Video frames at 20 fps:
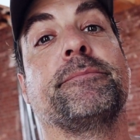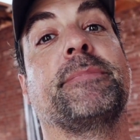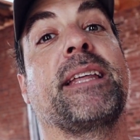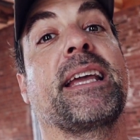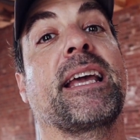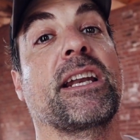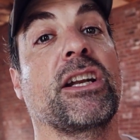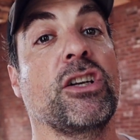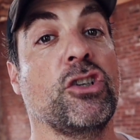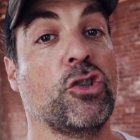
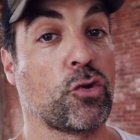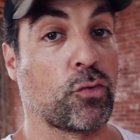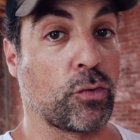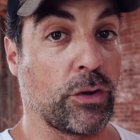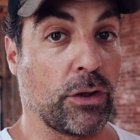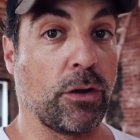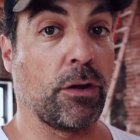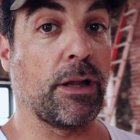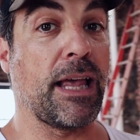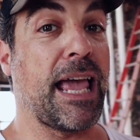they gotta
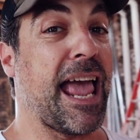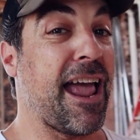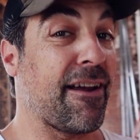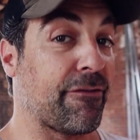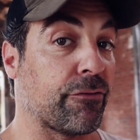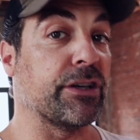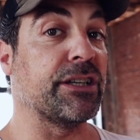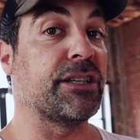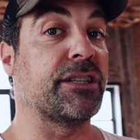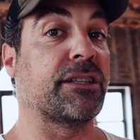drill
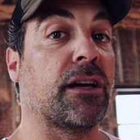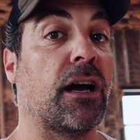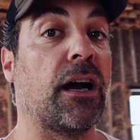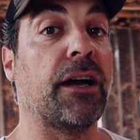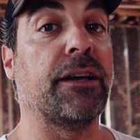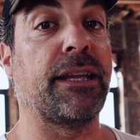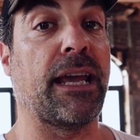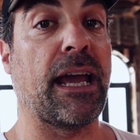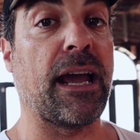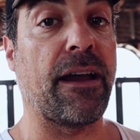every
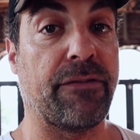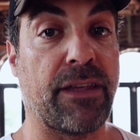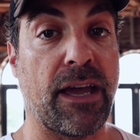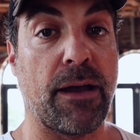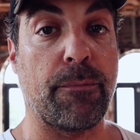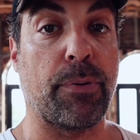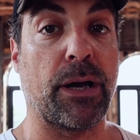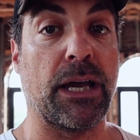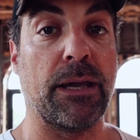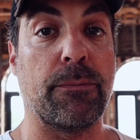stud to have
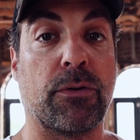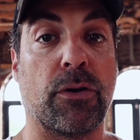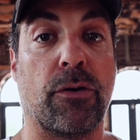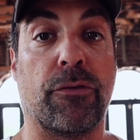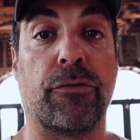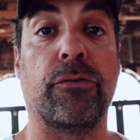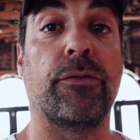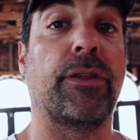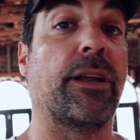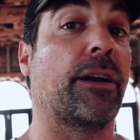that pipe go
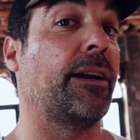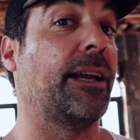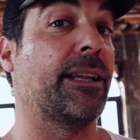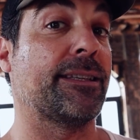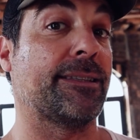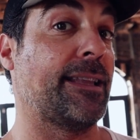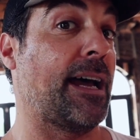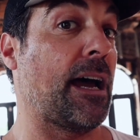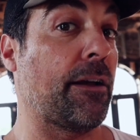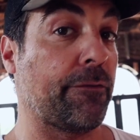through there.
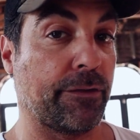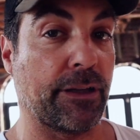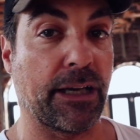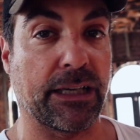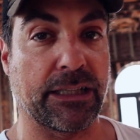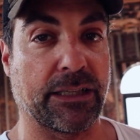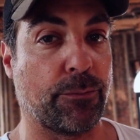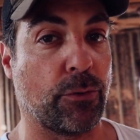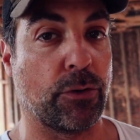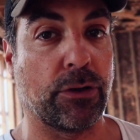It's not
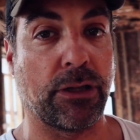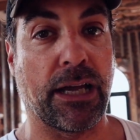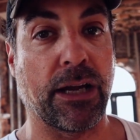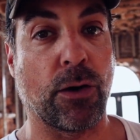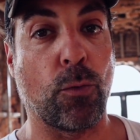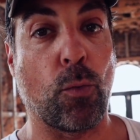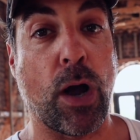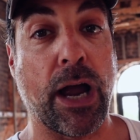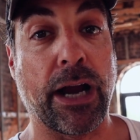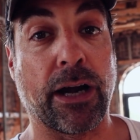flexible
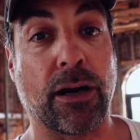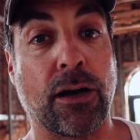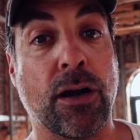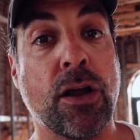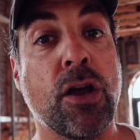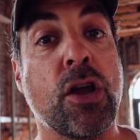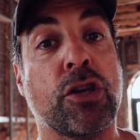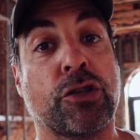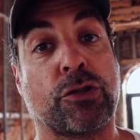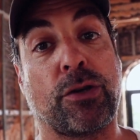like wire.
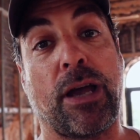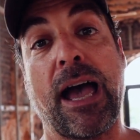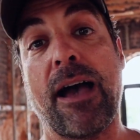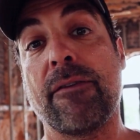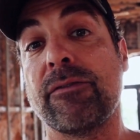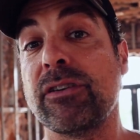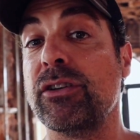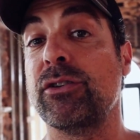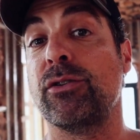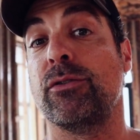So
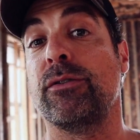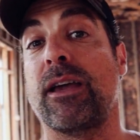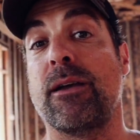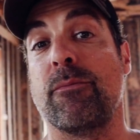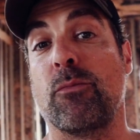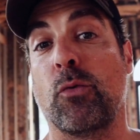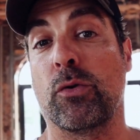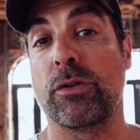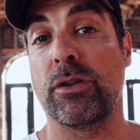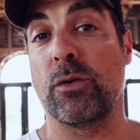having to do that
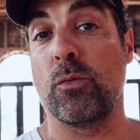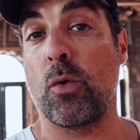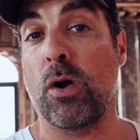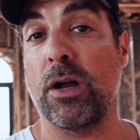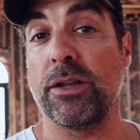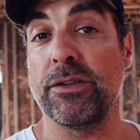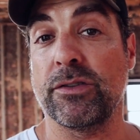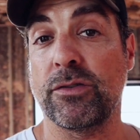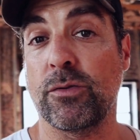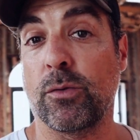more than
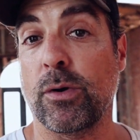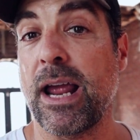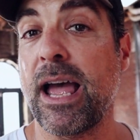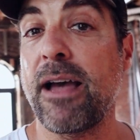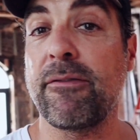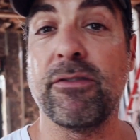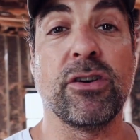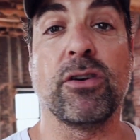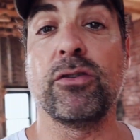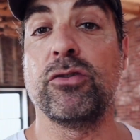once or
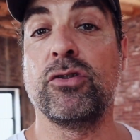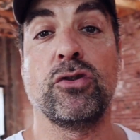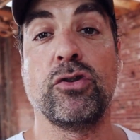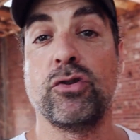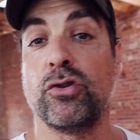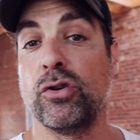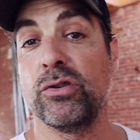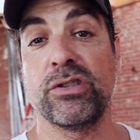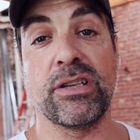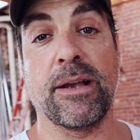having to
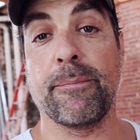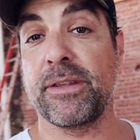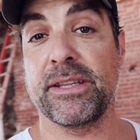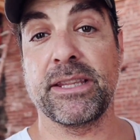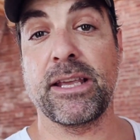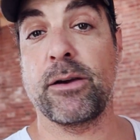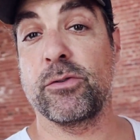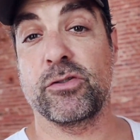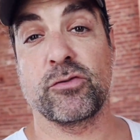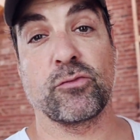do
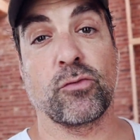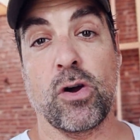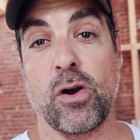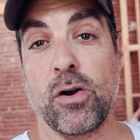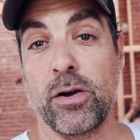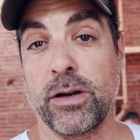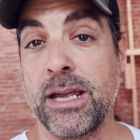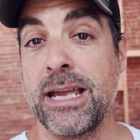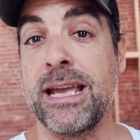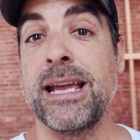something that was
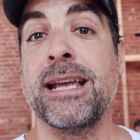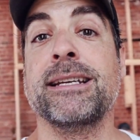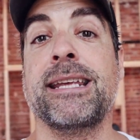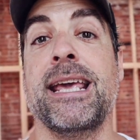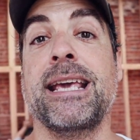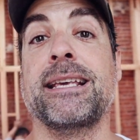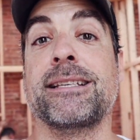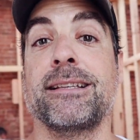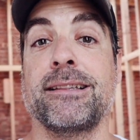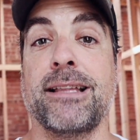wrong
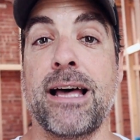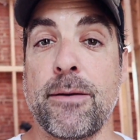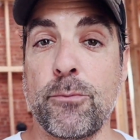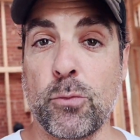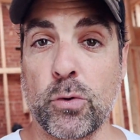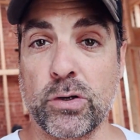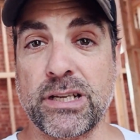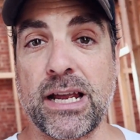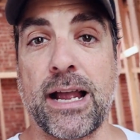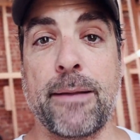takes a lot
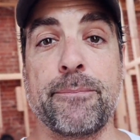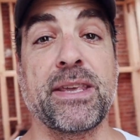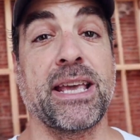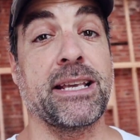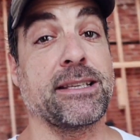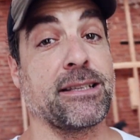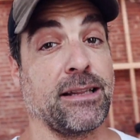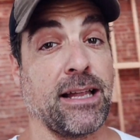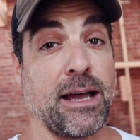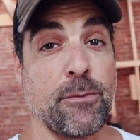more time,
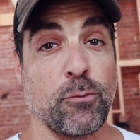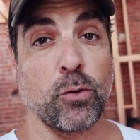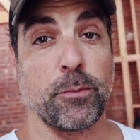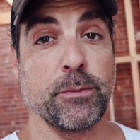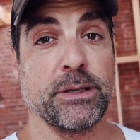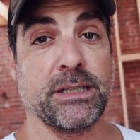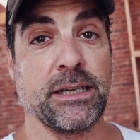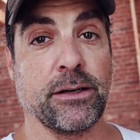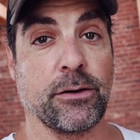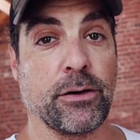takes a lot more
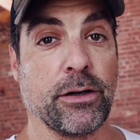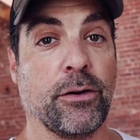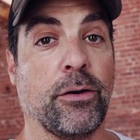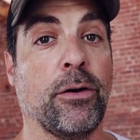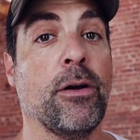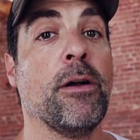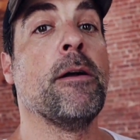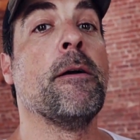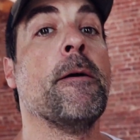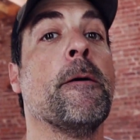material.